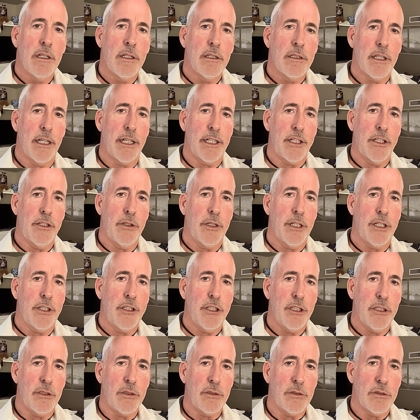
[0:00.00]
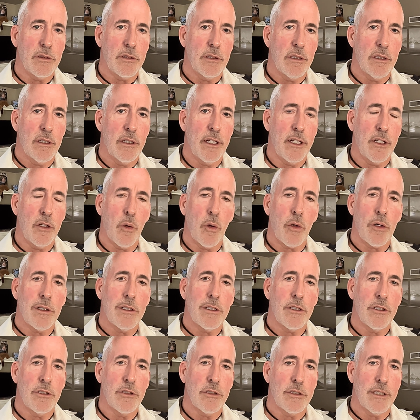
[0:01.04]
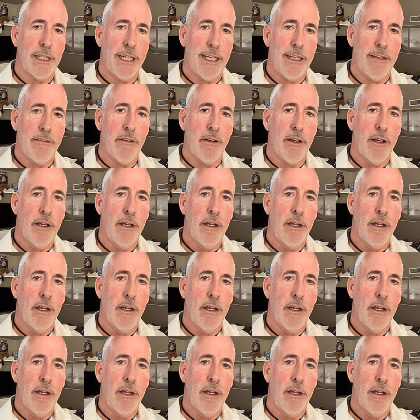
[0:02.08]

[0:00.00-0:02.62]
that you can use in order to save